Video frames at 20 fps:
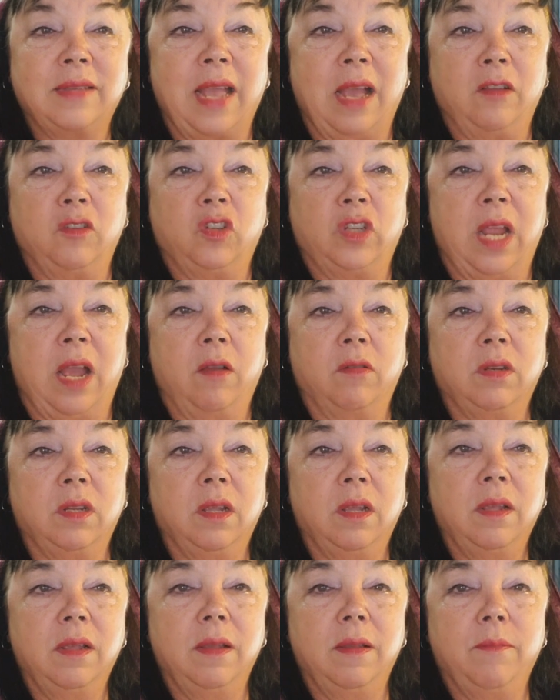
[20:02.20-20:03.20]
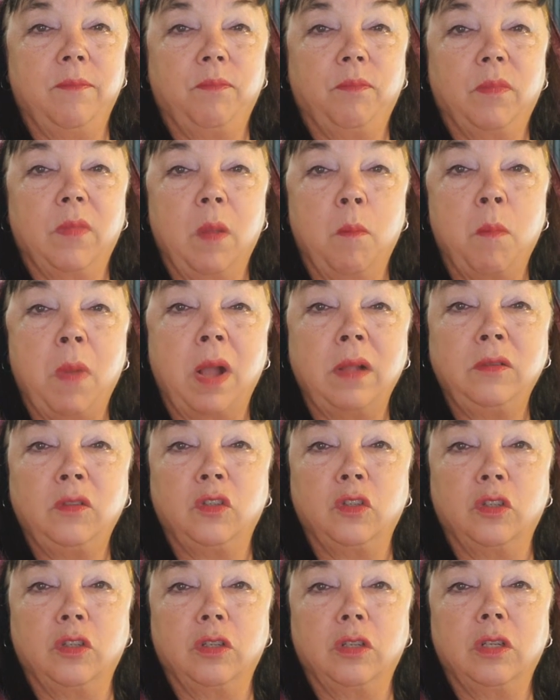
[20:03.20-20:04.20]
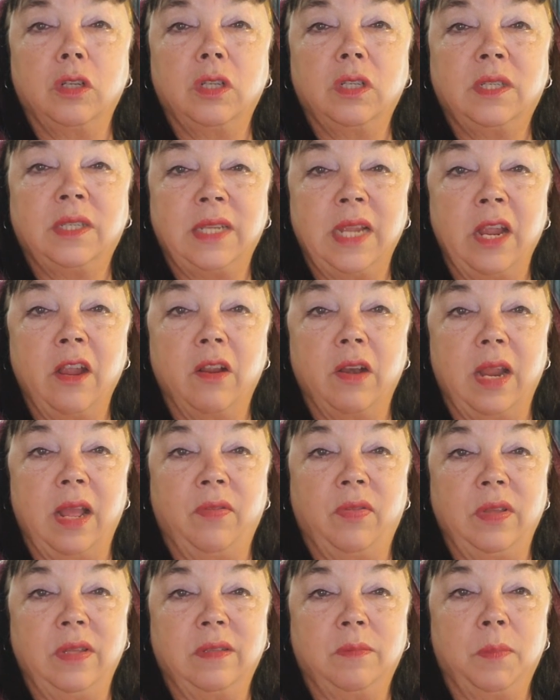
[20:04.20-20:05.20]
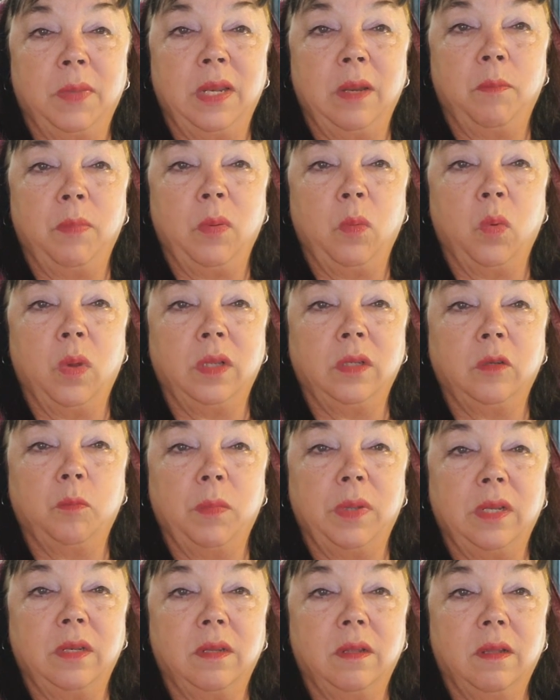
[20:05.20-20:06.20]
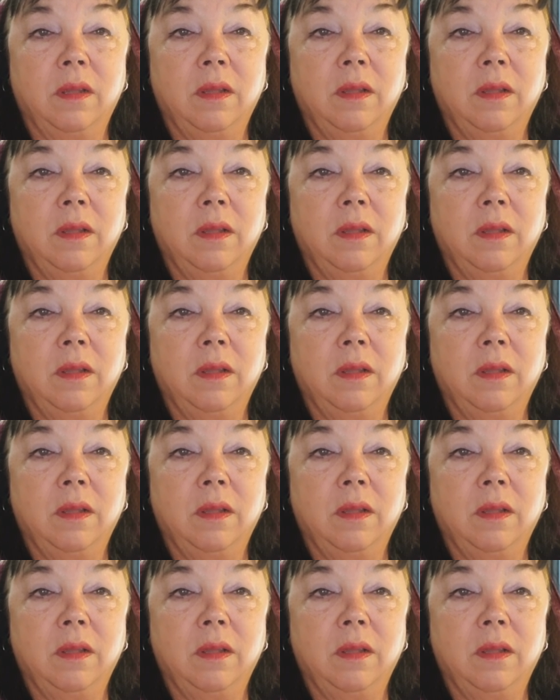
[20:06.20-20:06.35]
gouged out. Mansur stared at these men in bewilderment.